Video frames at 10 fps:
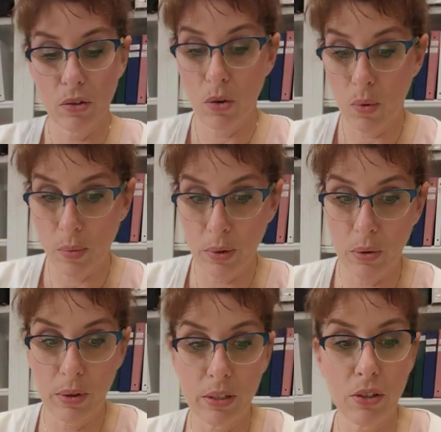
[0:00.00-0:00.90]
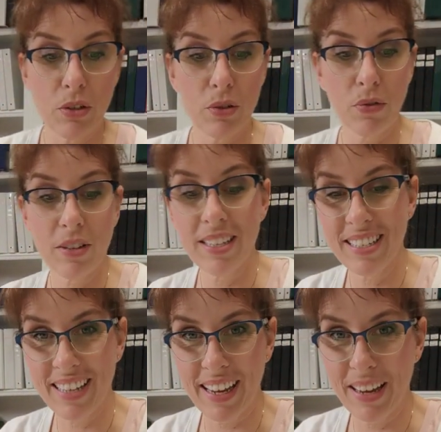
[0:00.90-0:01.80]
So what we're going to do for this
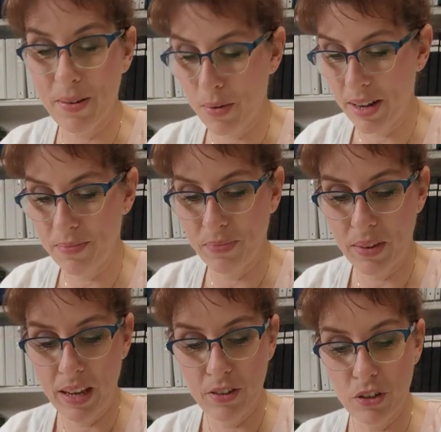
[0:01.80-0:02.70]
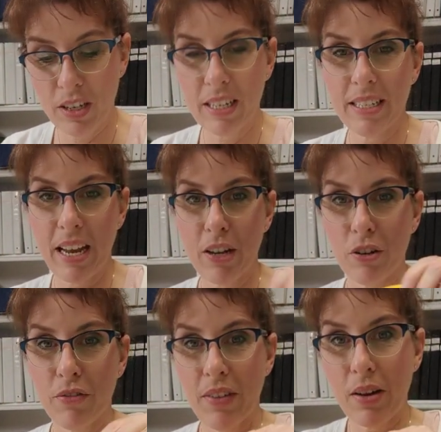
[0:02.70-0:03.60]
second one is you're going to take
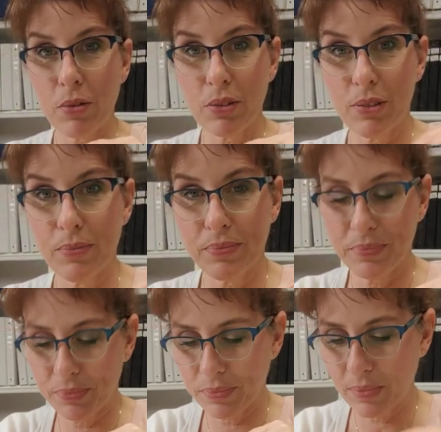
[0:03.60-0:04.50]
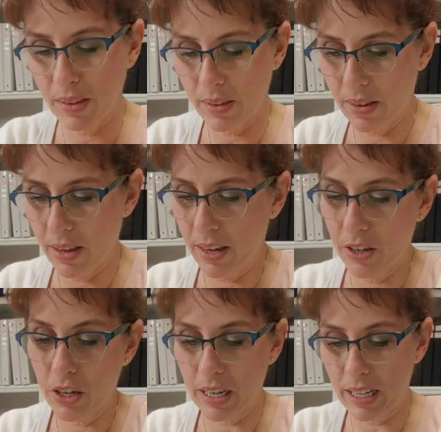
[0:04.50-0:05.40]
your felt,
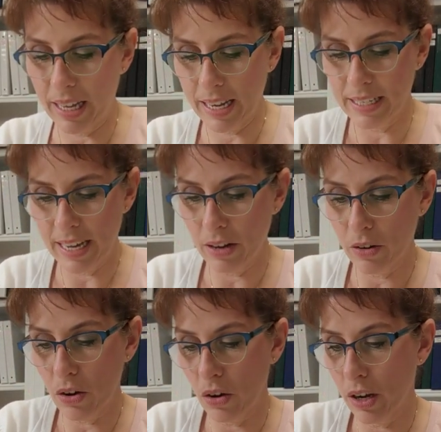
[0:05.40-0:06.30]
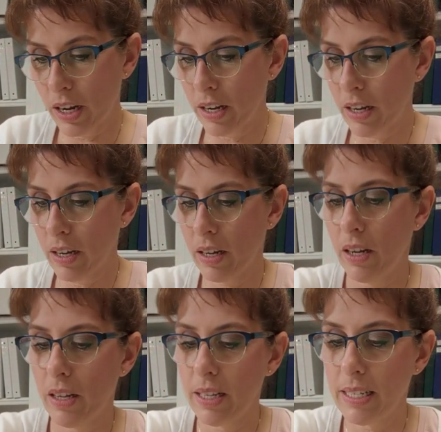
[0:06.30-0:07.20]
you're going to lay it down on
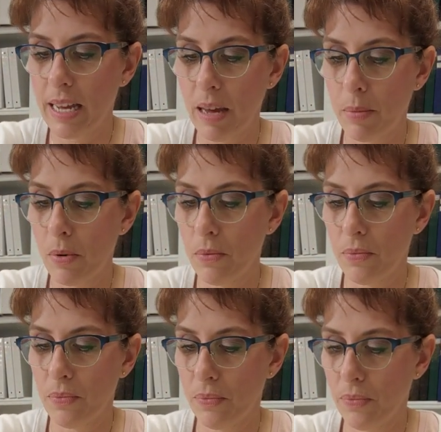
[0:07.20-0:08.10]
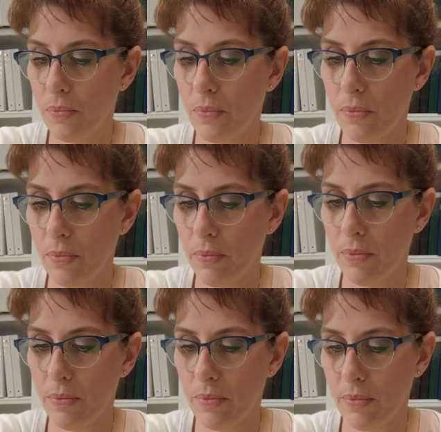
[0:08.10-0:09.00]
the table,
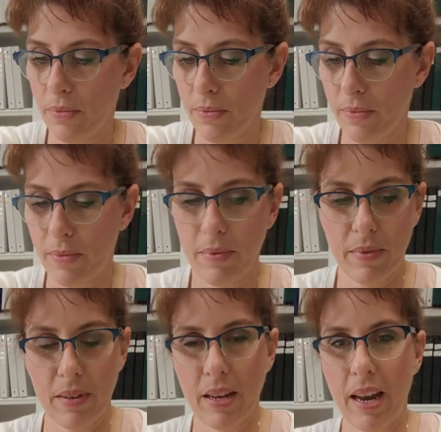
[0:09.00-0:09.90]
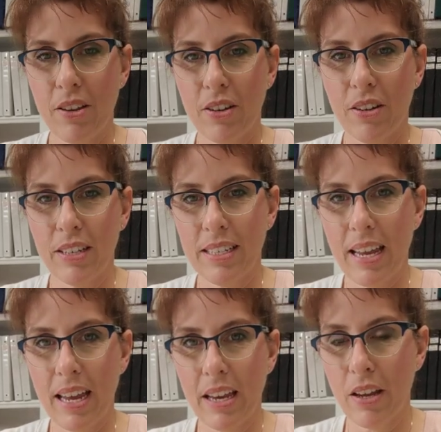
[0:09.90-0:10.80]
and you're going to
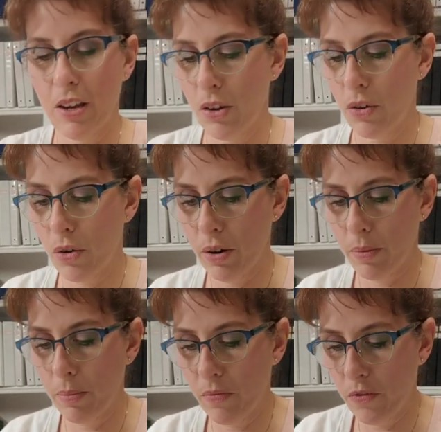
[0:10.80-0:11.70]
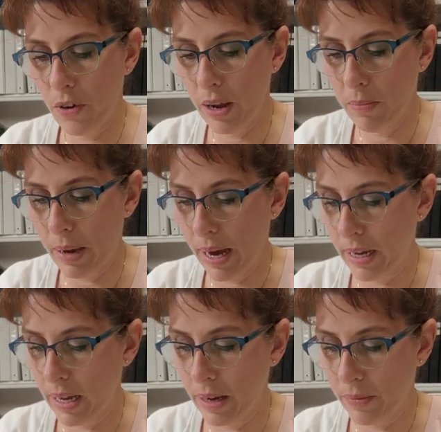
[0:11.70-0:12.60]
take your frame
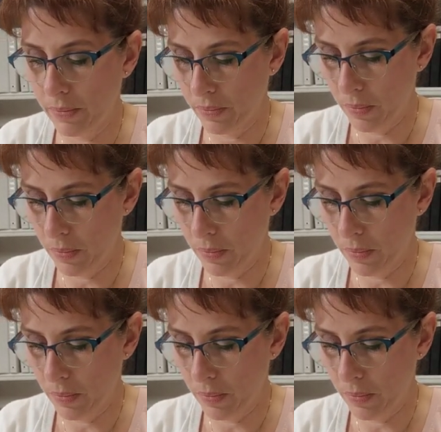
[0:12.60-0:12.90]
backing,